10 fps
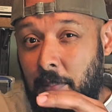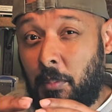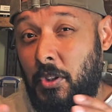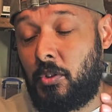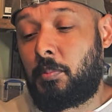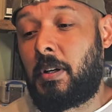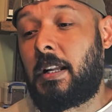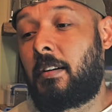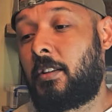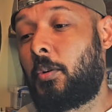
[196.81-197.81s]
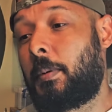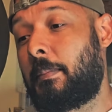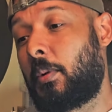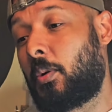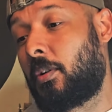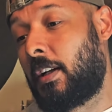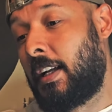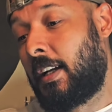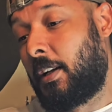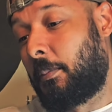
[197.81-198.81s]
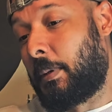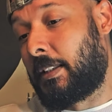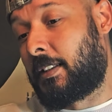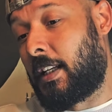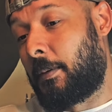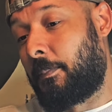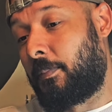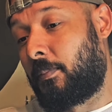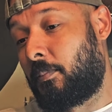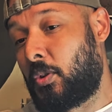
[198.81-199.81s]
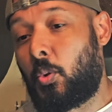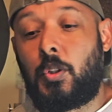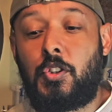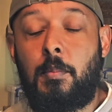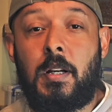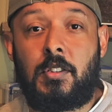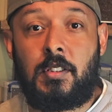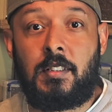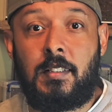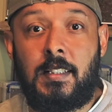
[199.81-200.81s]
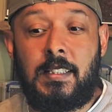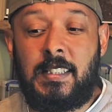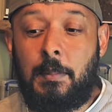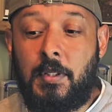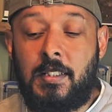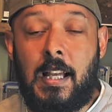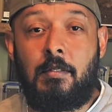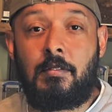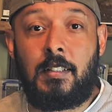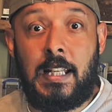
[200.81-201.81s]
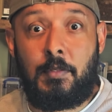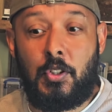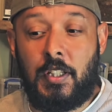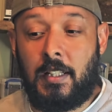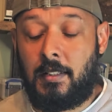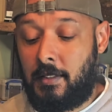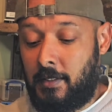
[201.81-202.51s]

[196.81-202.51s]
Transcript: They probably do spread out a little bit more, but I'm talking too much. Let's tip this out and have a look at her.